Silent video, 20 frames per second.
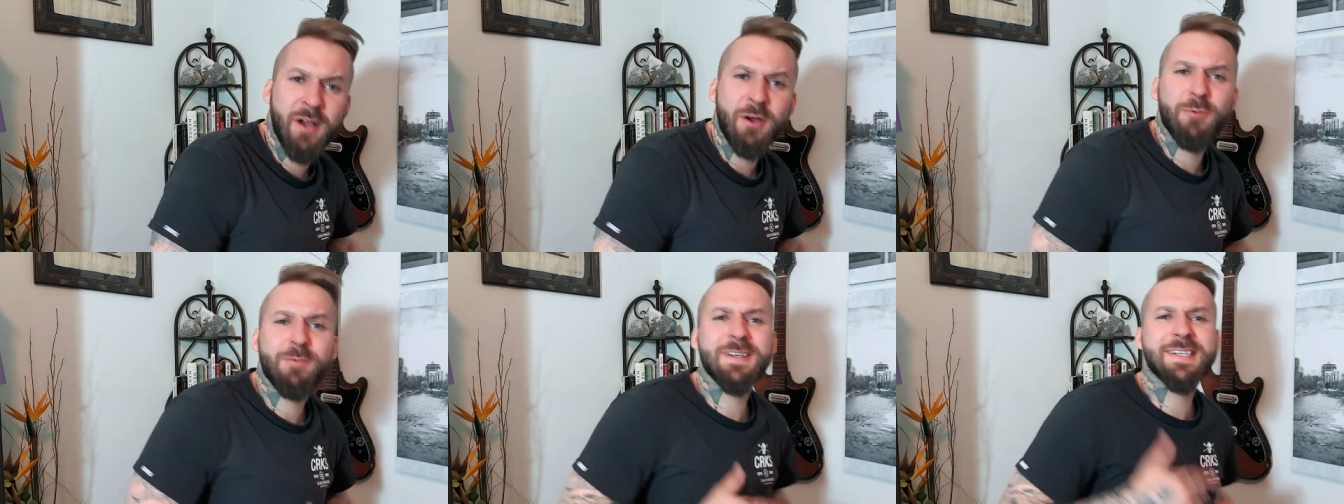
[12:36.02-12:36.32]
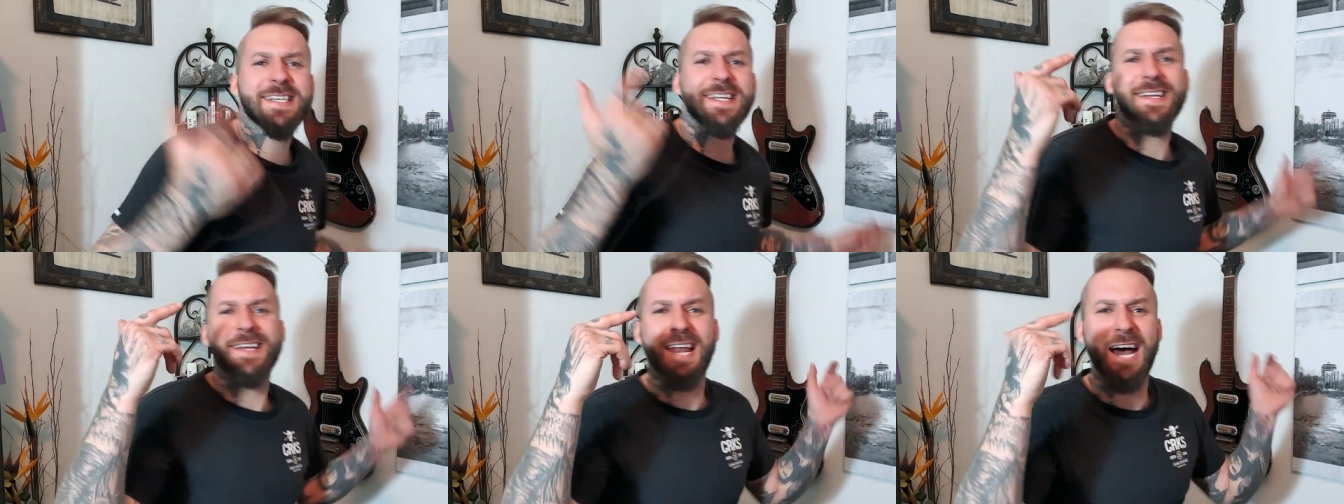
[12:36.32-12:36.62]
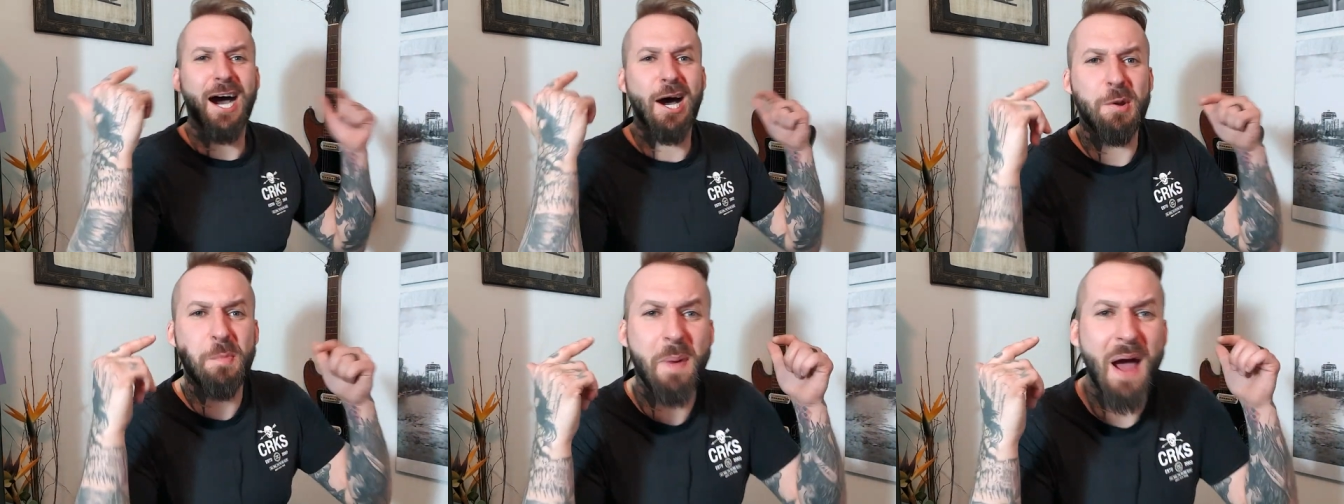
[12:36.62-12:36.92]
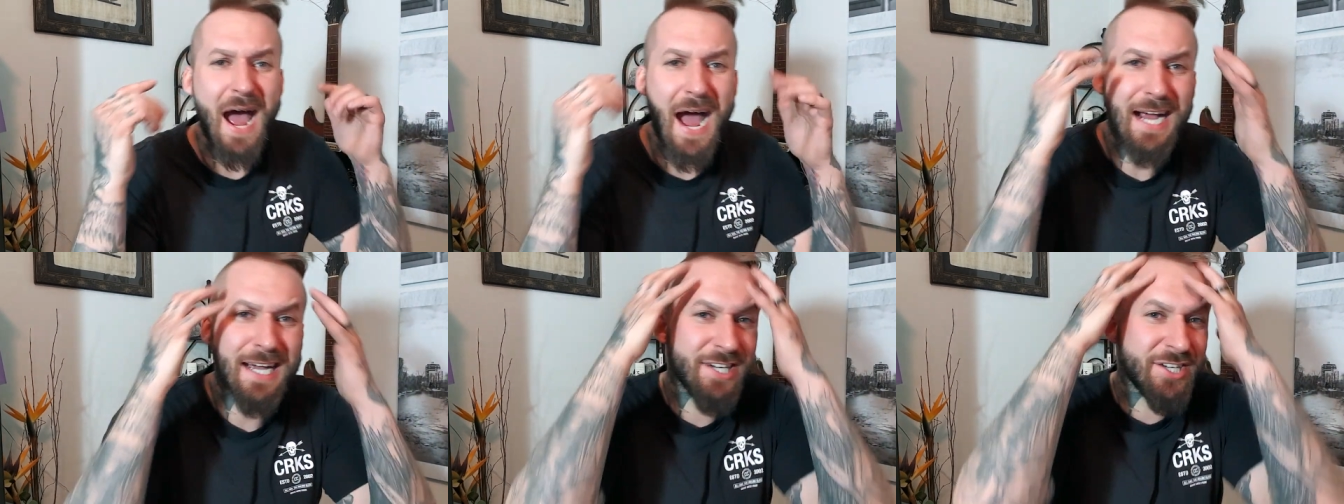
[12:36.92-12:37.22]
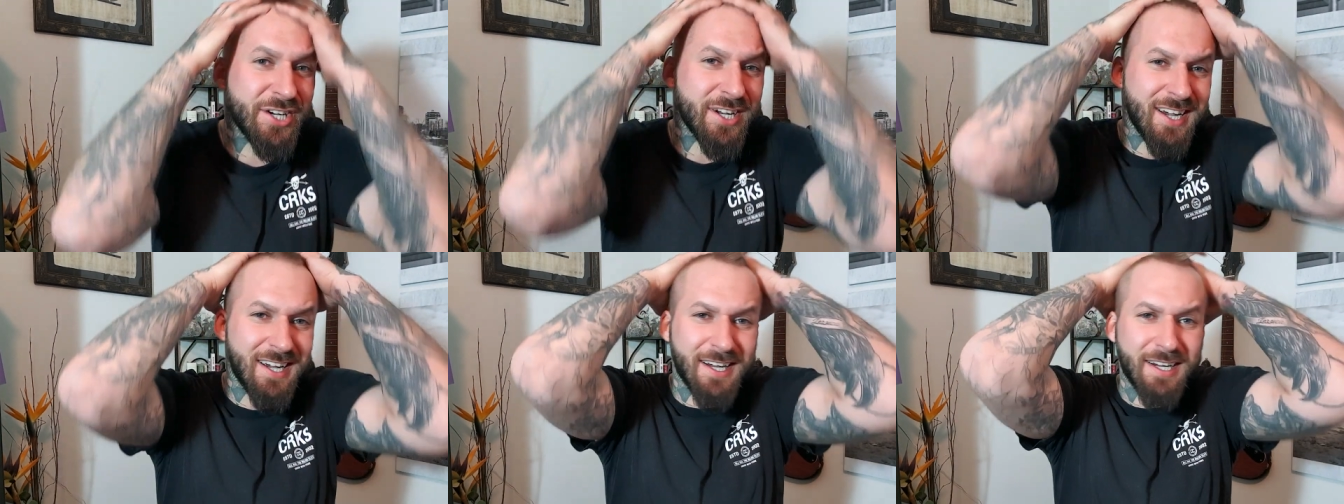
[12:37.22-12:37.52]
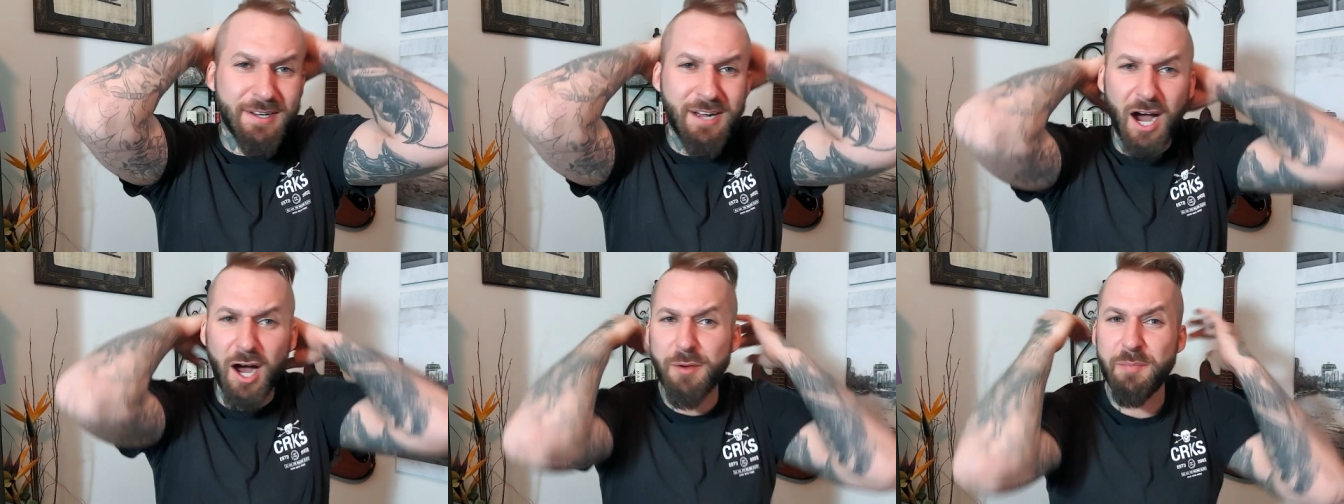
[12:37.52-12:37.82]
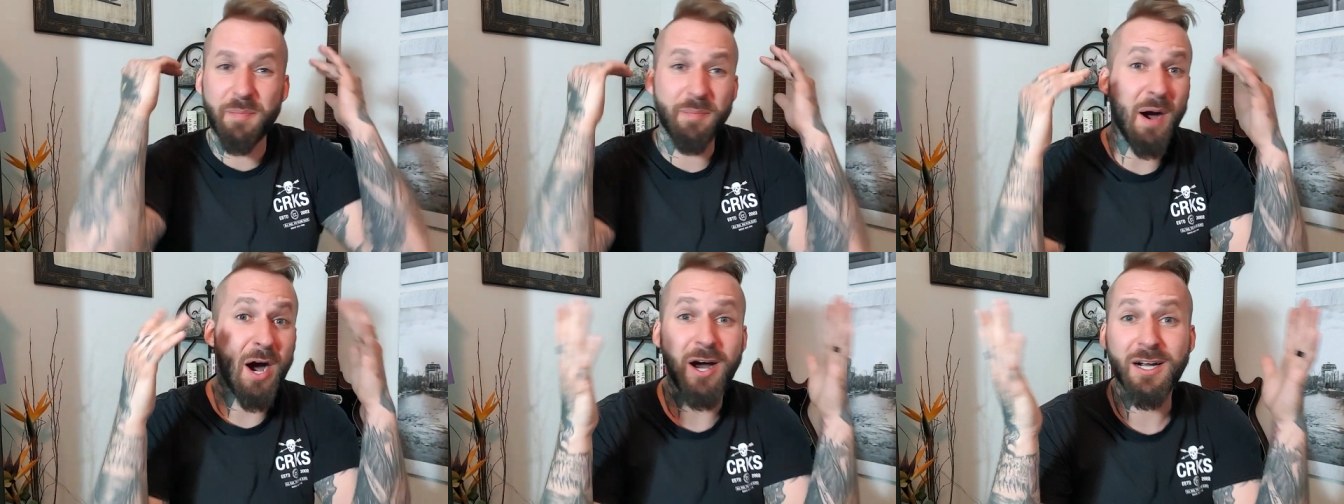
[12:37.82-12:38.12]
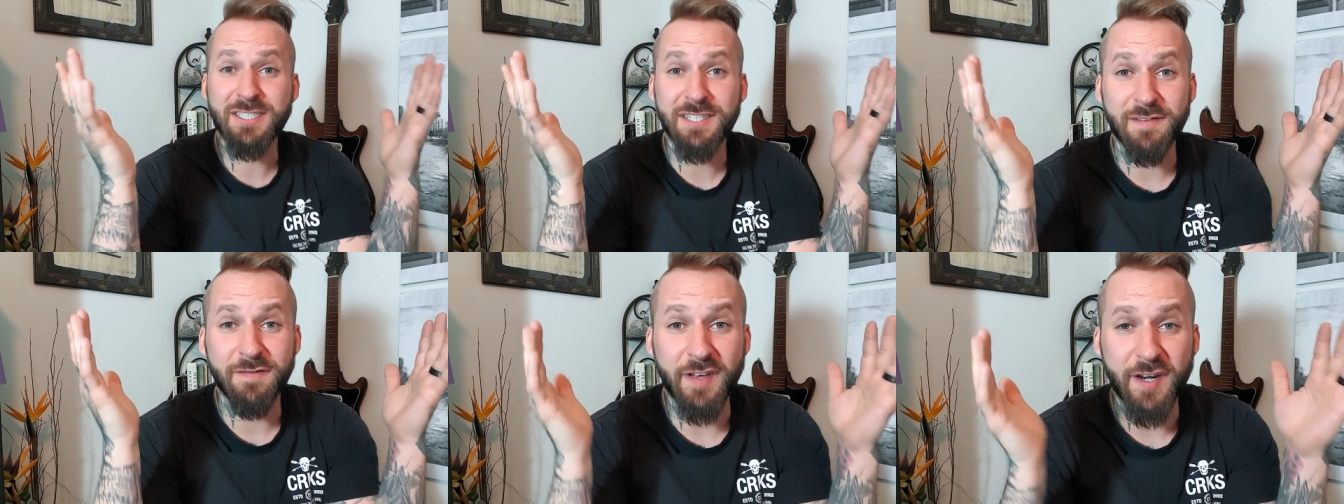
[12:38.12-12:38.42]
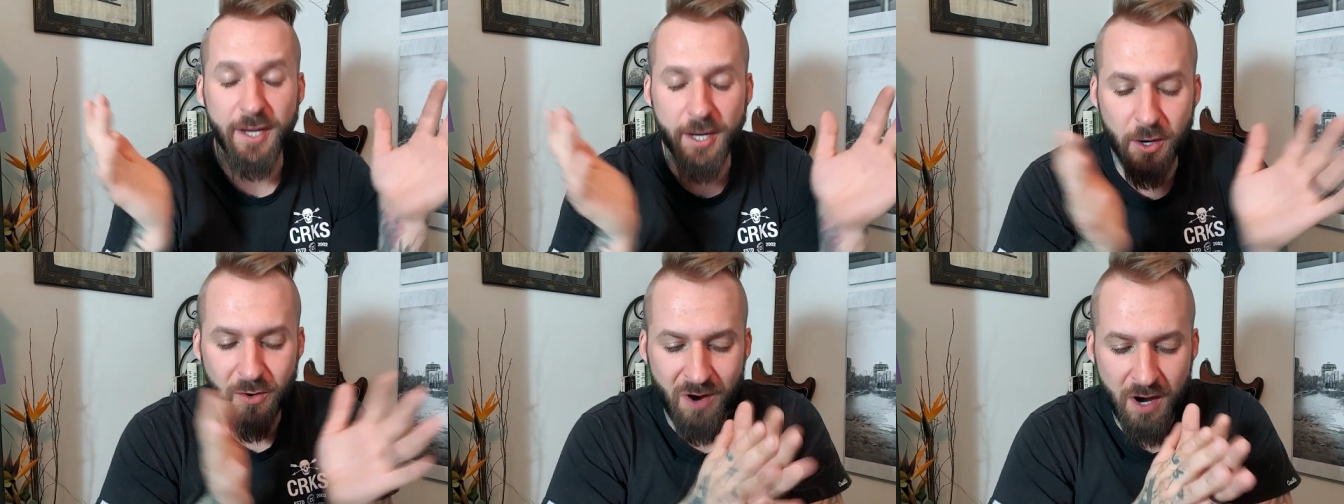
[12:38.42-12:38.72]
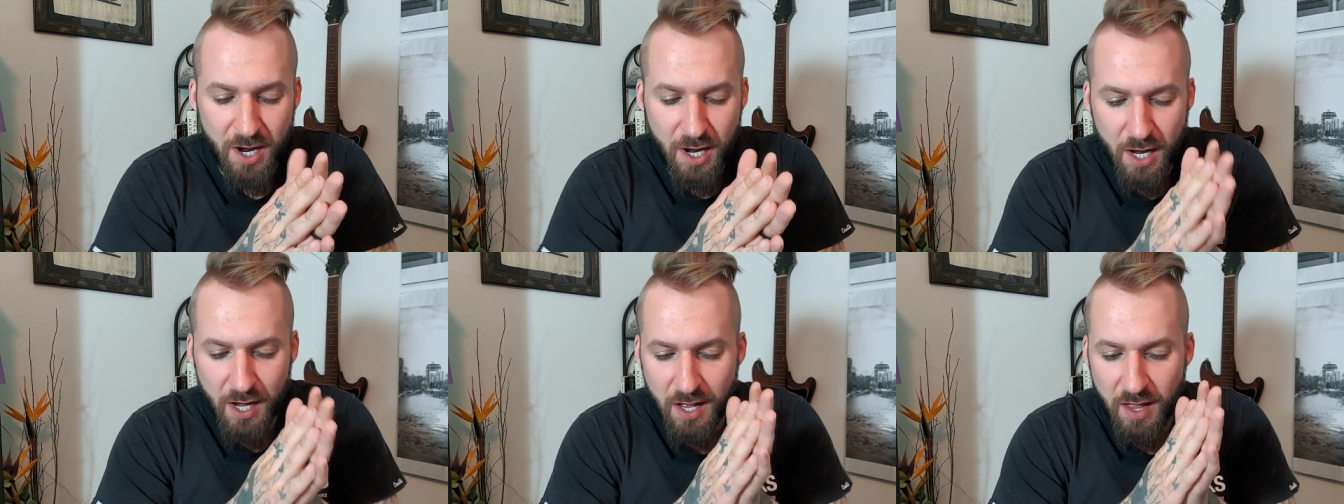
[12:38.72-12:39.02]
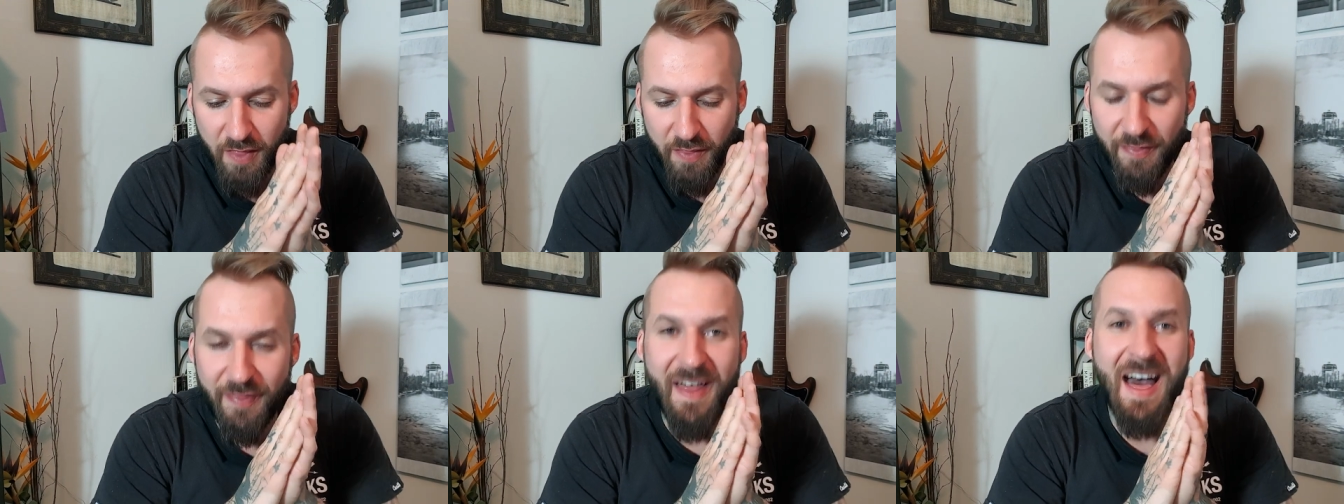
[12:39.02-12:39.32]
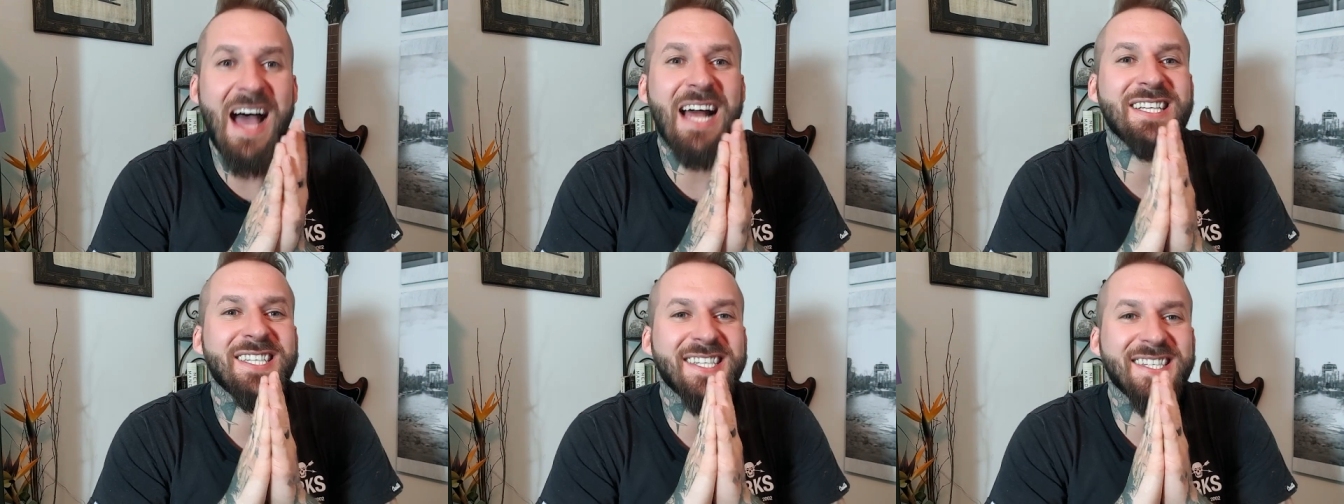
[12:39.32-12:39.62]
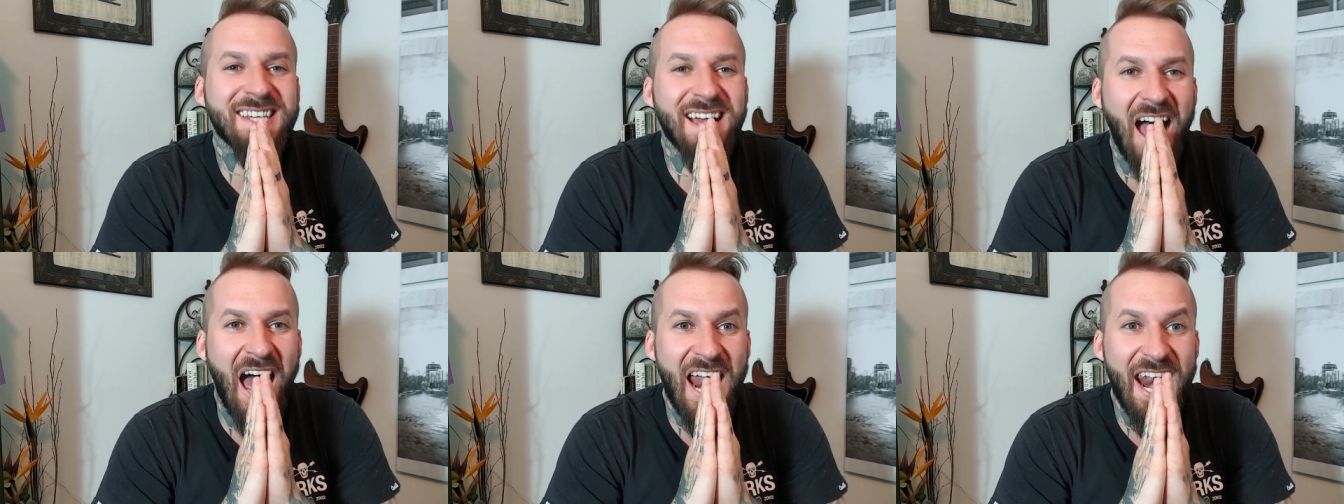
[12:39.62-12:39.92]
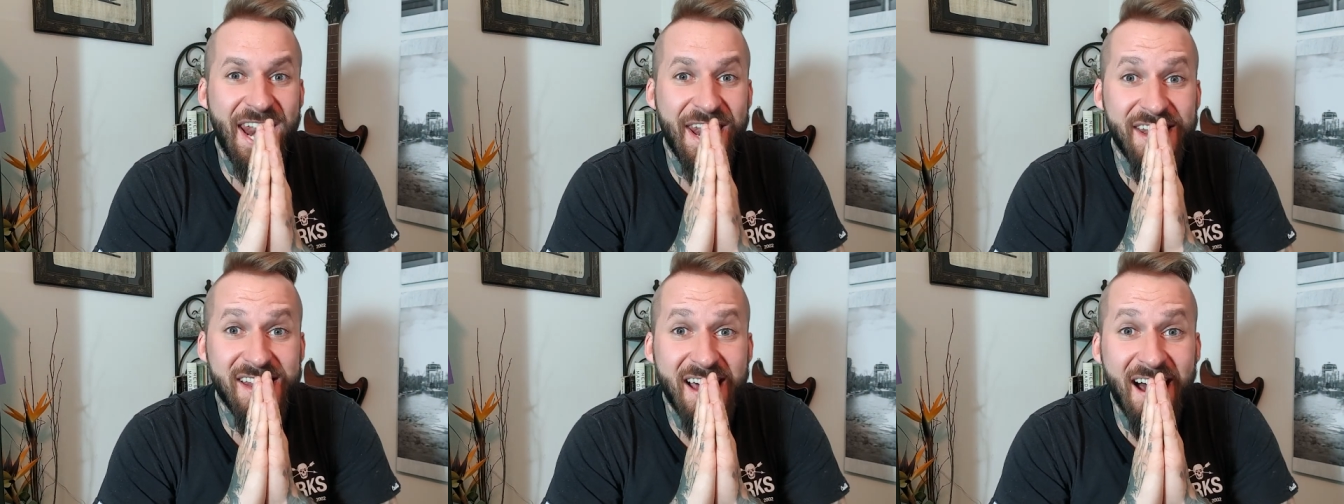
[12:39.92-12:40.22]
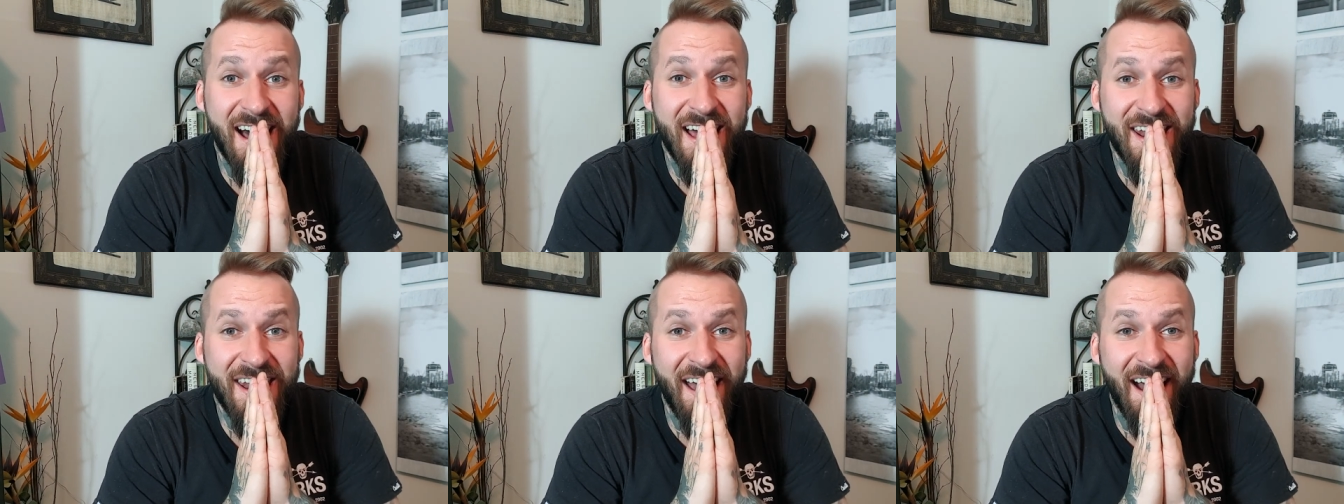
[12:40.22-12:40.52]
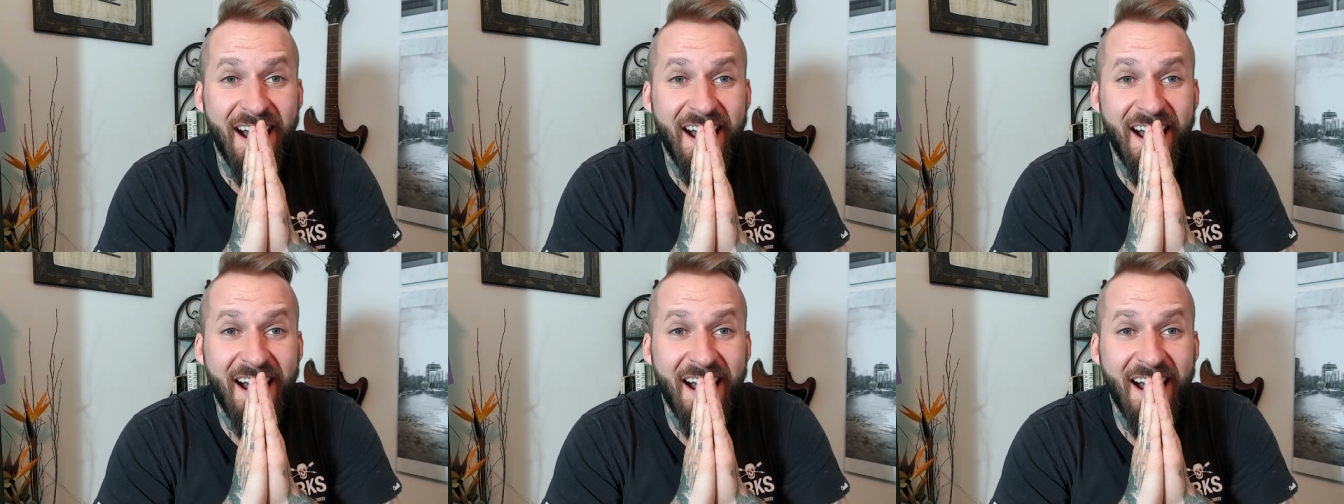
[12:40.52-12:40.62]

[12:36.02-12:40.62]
We just did an unboxing video. That's done.